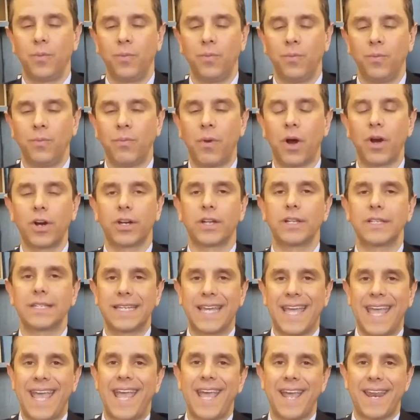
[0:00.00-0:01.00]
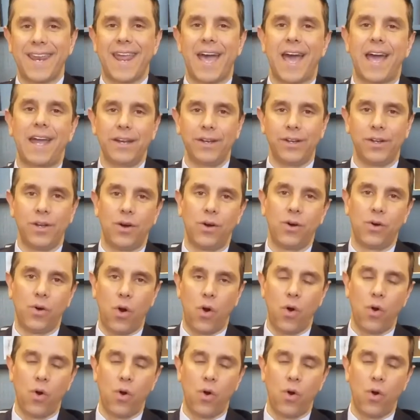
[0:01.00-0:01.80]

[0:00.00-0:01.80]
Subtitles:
Markets cannot go